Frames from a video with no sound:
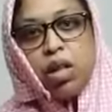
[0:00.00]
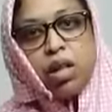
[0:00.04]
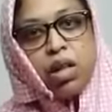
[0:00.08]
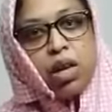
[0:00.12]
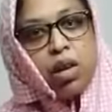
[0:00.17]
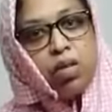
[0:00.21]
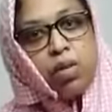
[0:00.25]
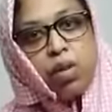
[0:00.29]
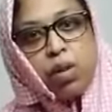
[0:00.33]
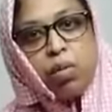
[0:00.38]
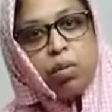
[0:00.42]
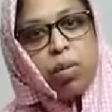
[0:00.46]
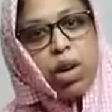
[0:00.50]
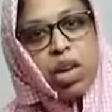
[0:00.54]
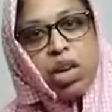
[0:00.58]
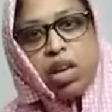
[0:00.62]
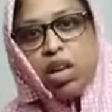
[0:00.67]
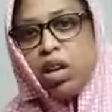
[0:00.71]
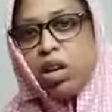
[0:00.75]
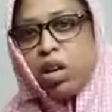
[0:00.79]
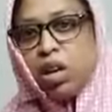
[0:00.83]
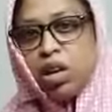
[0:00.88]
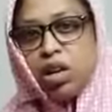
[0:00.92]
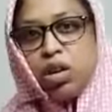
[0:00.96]
there were
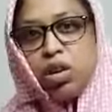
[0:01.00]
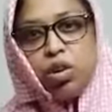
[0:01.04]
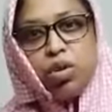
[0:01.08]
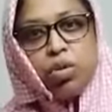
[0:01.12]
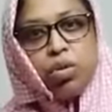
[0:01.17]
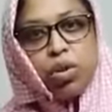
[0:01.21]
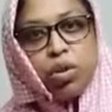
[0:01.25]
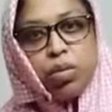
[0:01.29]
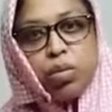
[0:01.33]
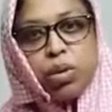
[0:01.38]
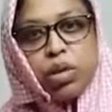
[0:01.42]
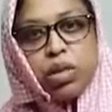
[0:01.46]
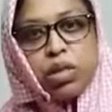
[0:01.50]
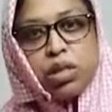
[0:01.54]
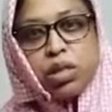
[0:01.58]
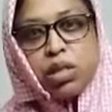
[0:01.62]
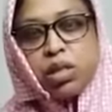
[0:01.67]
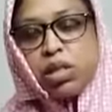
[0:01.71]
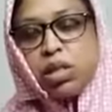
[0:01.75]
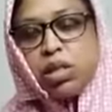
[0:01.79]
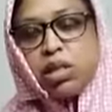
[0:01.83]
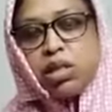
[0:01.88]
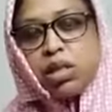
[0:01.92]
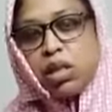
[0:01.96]
many
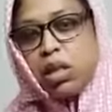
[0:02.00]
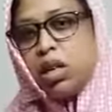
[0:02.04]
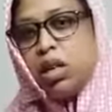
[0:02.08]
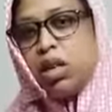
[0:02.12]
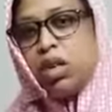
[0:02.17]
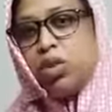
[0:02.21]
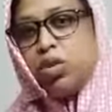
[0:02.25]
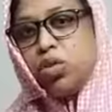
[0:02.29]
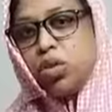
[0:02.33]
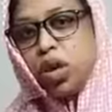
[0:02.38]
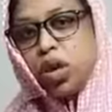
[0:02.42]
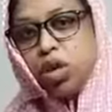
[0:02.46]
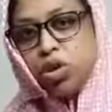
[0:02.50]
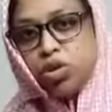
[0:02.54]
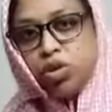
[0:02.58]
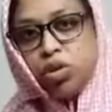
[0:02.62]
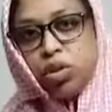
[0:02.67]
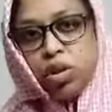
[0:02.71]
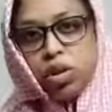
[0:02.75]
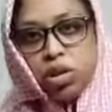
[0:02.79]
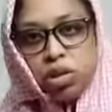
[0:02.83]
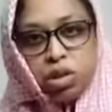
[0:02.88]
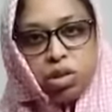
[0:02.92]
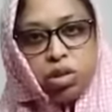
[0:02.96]
universities and
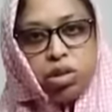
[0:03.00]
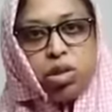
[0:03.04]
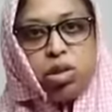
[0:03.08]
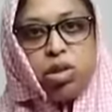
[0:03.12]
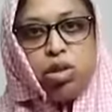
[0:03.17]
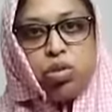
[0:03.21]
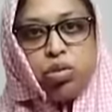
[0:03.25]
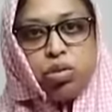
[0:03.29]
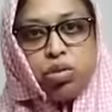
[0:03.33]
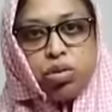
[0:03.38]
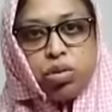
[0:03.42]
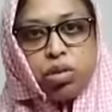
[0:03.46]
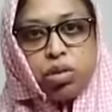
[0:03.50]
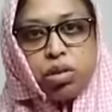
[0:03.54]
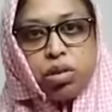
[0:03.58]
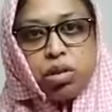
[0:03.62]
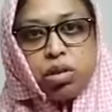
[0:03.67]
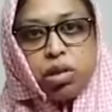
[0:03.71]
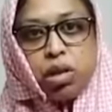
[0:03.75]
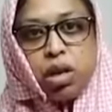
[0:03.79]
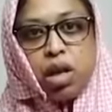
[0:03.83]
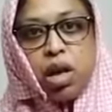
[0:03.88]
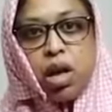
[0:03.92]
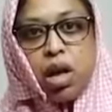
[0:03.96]
educational
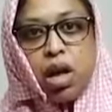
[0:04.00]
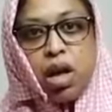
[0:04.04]
institutions